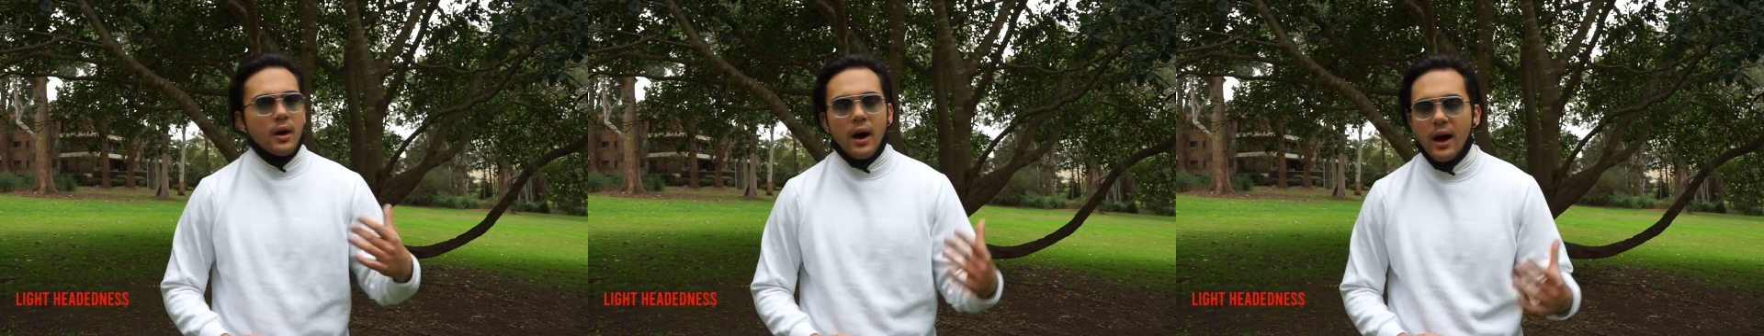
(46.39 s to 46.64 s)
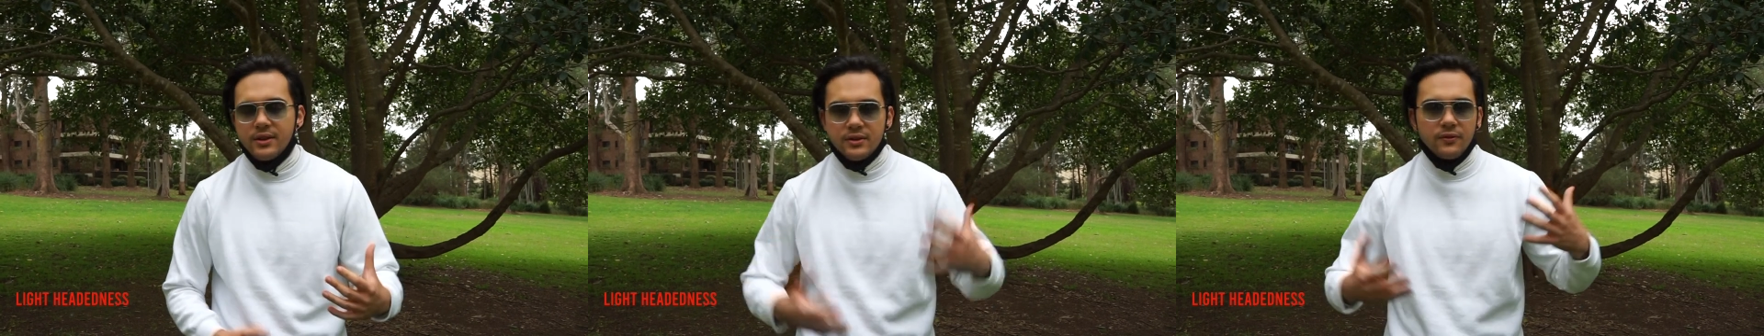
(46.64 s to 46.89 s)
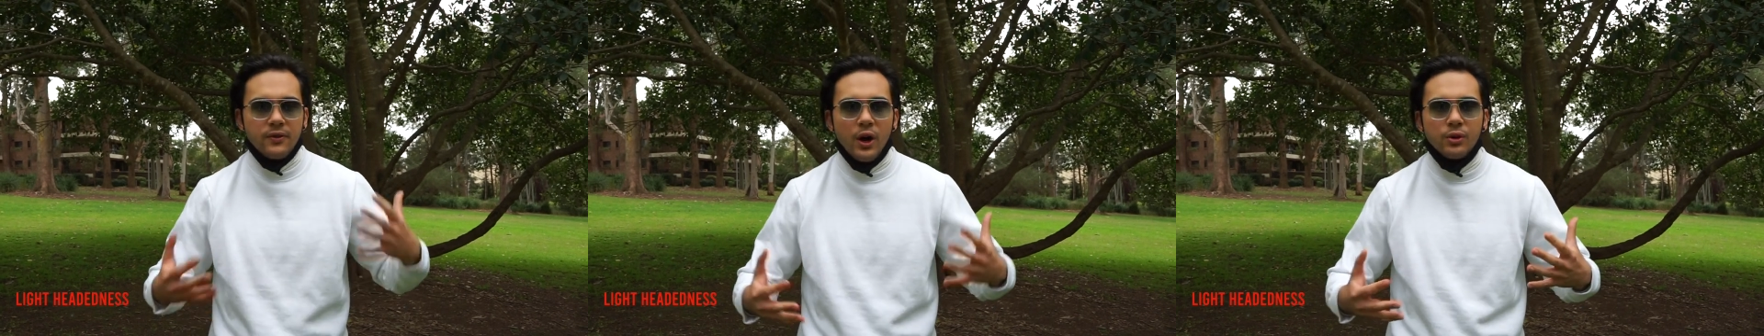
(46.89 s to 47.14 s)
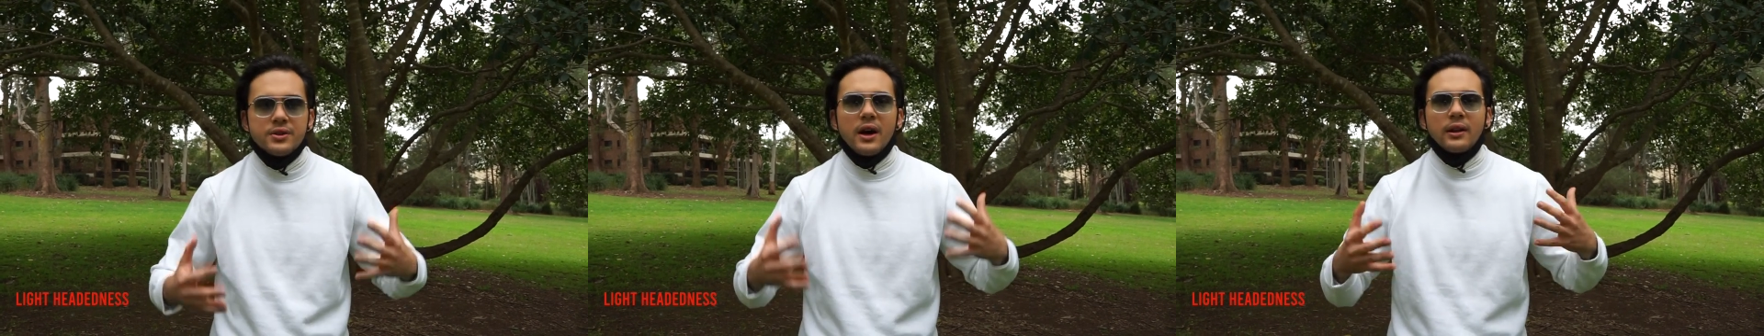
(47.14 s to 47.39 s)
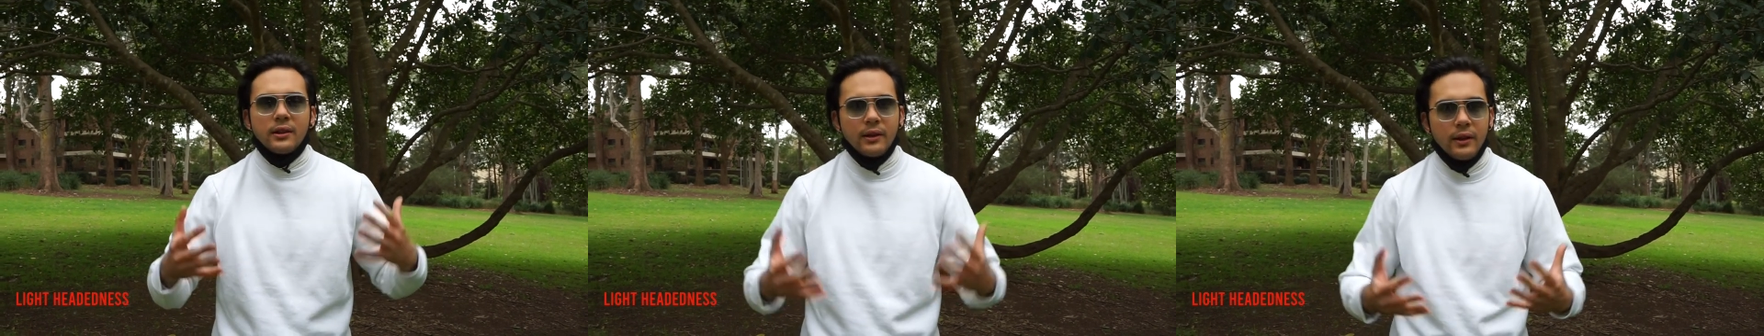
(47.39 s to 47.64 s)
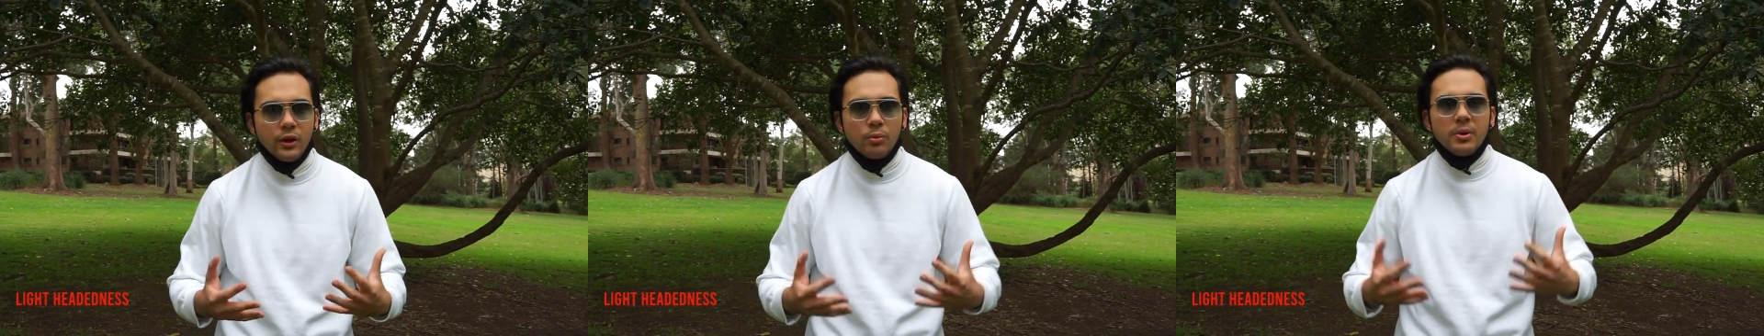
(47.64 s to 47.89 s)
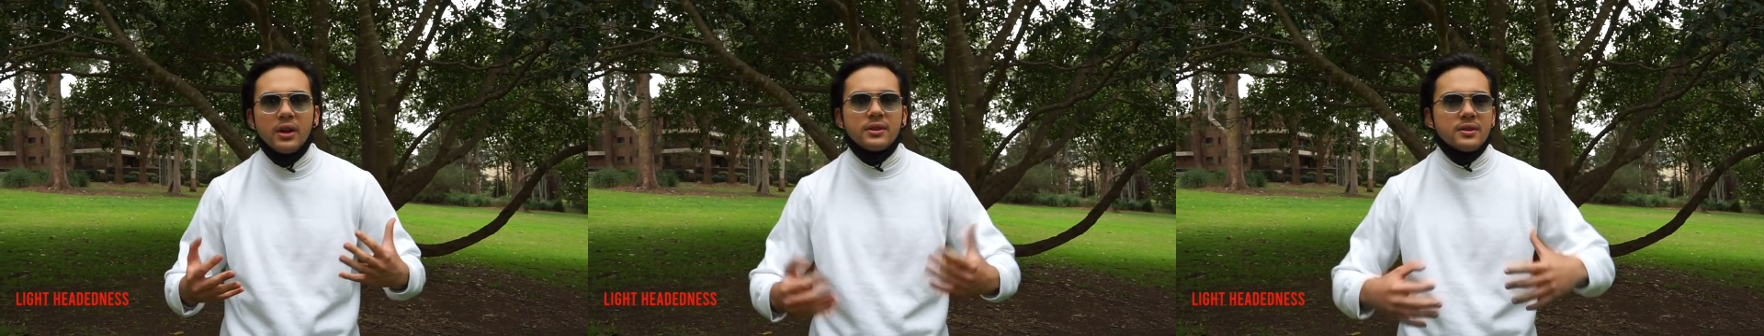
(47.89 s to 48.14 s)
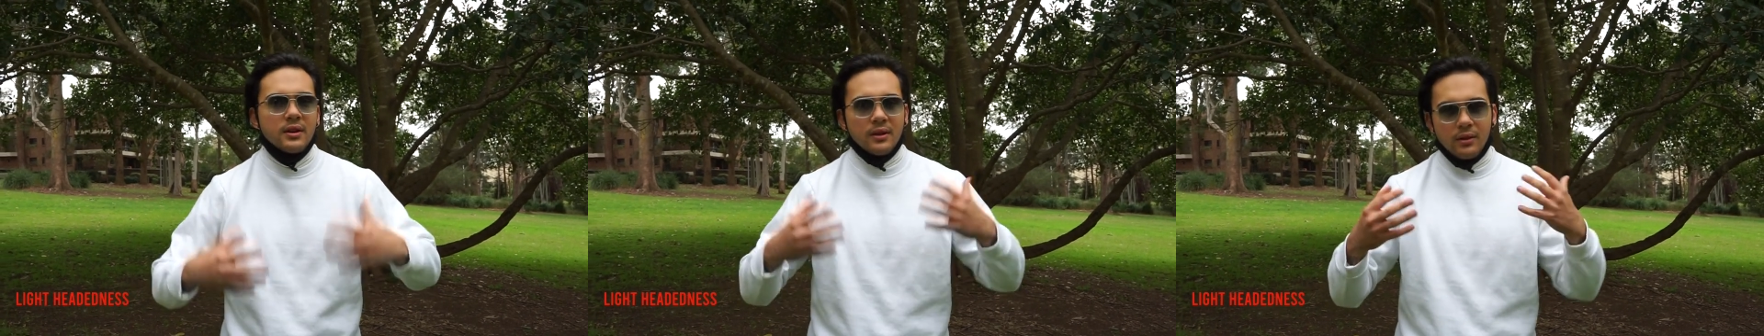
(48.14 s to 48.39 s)
I just felt a little
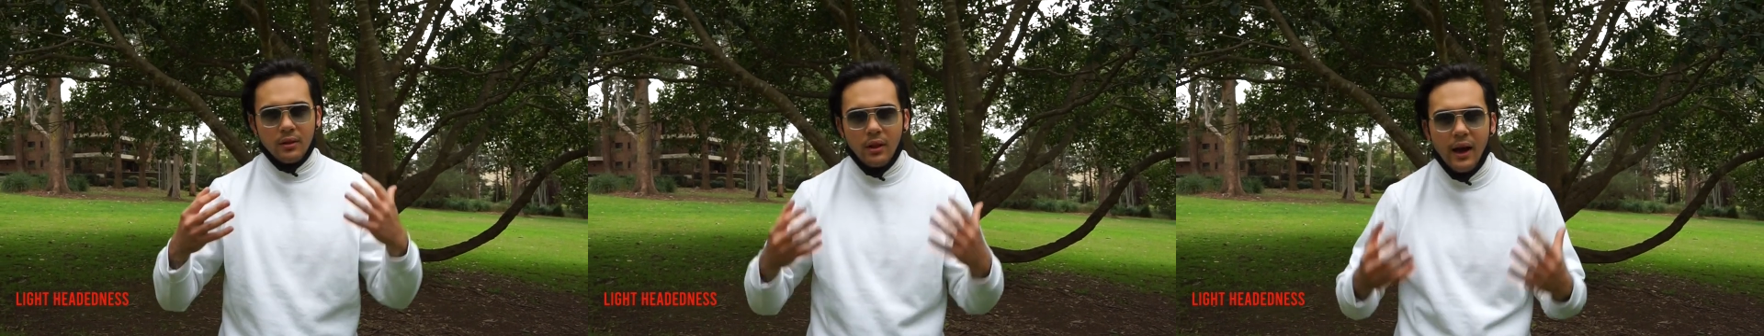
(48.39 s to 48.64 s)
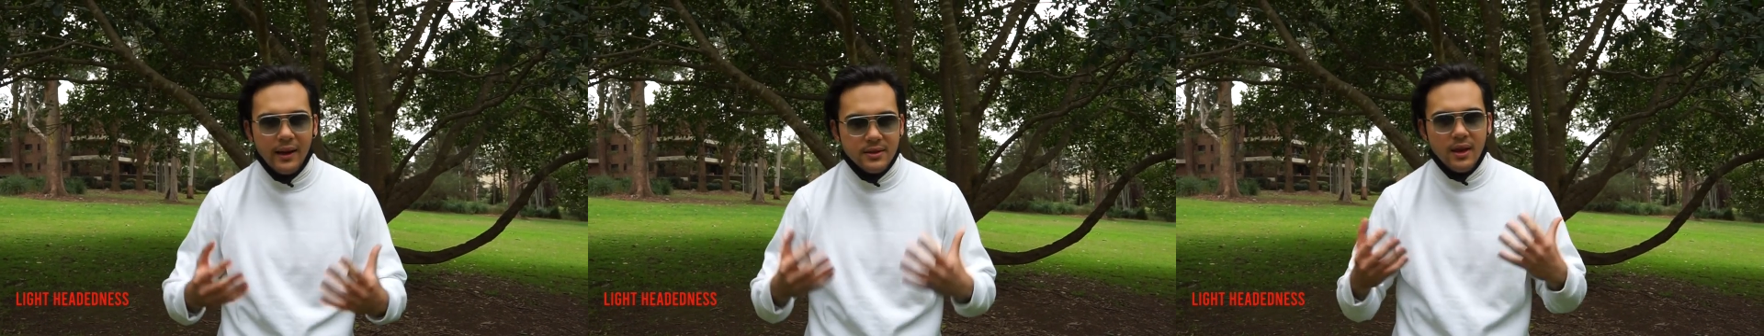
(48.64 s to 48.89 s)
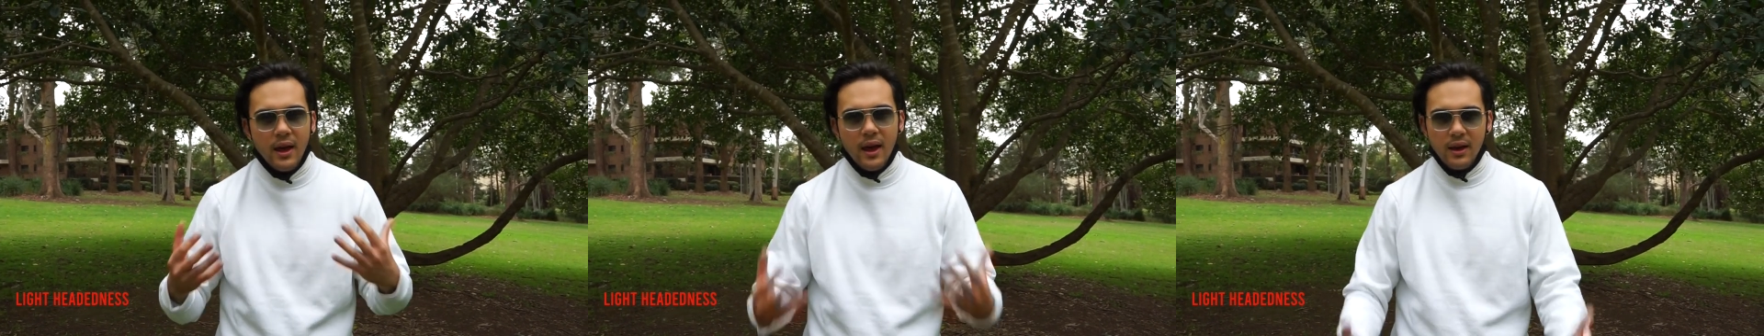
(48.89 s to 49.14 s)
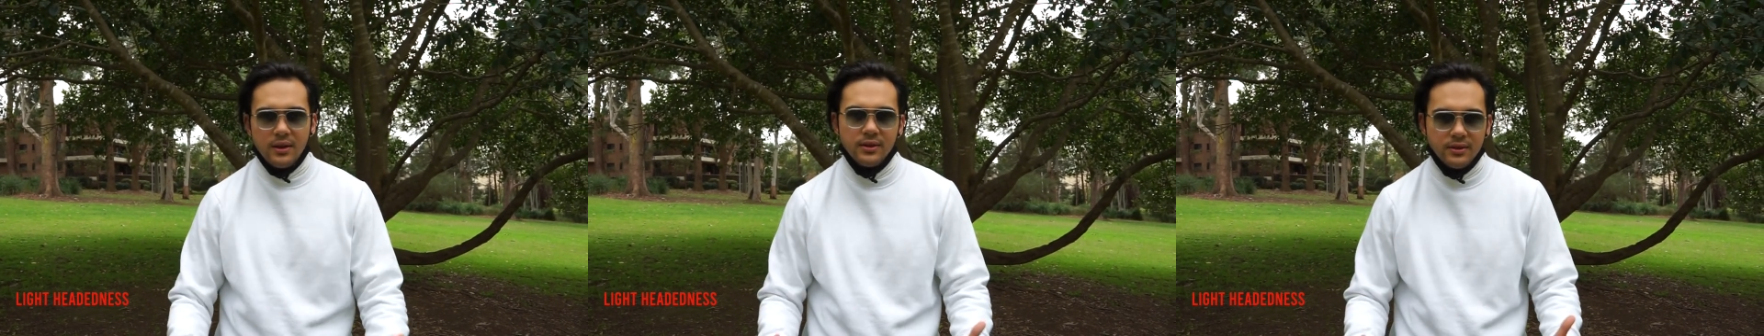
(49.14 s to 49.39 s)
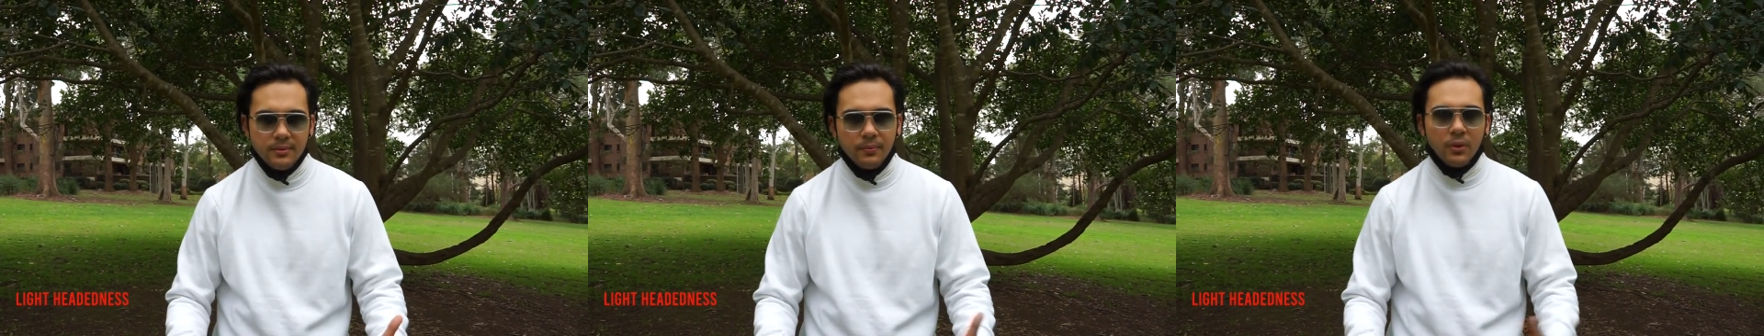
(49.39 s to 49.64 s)
bit lightheaded.